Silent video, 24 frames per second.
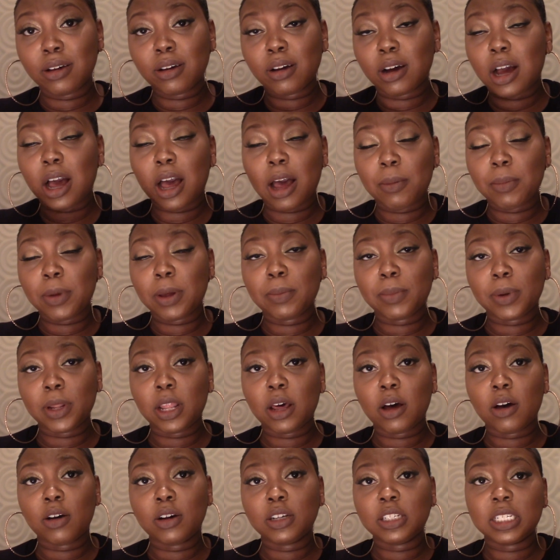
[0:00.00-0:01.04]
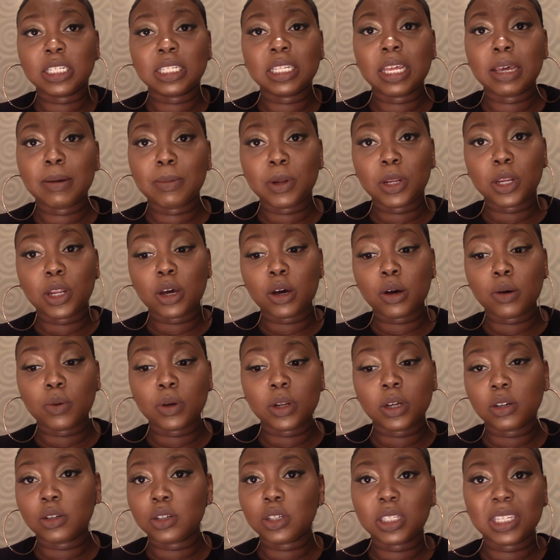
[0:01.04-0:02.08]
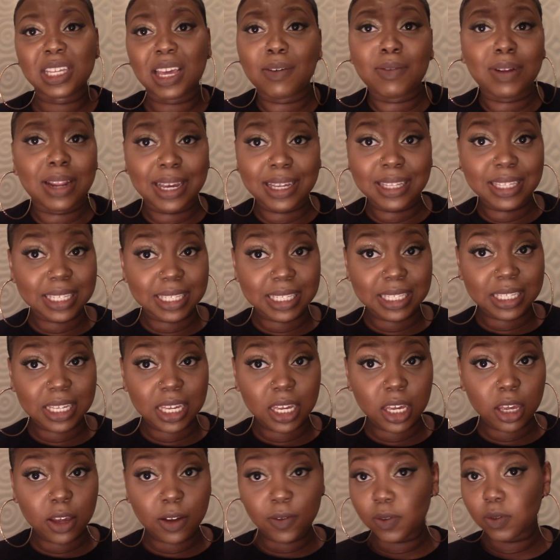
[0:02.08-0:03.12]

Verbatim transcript: You can comment below and just let me know what else y'all would like to see.